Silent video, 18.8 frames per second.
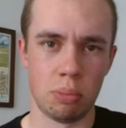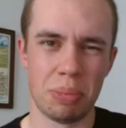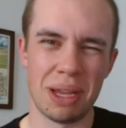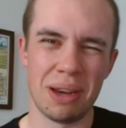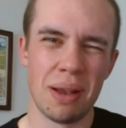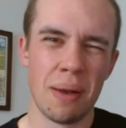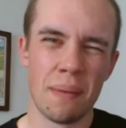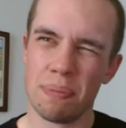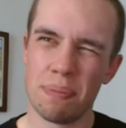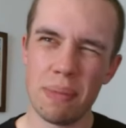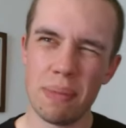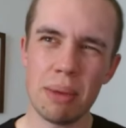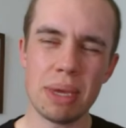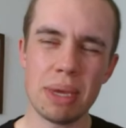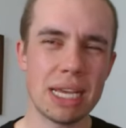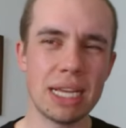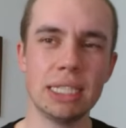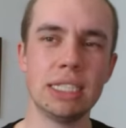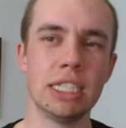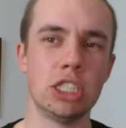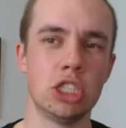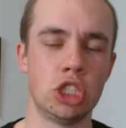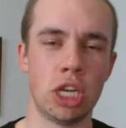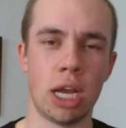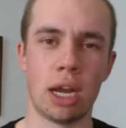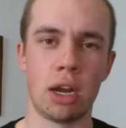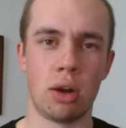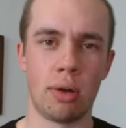but maybe isn't
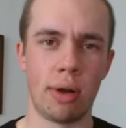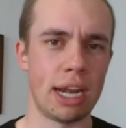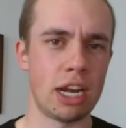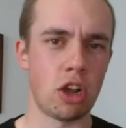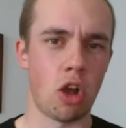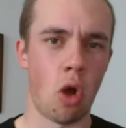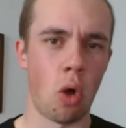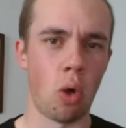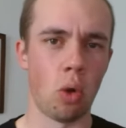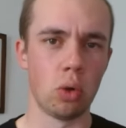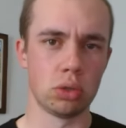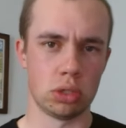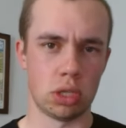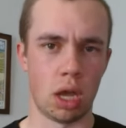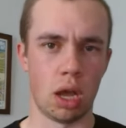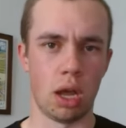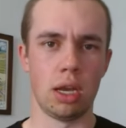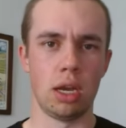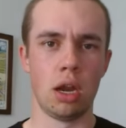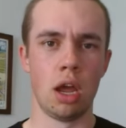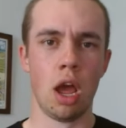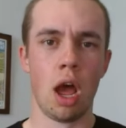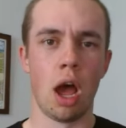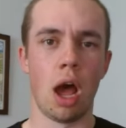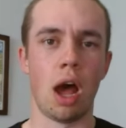generating a whole ton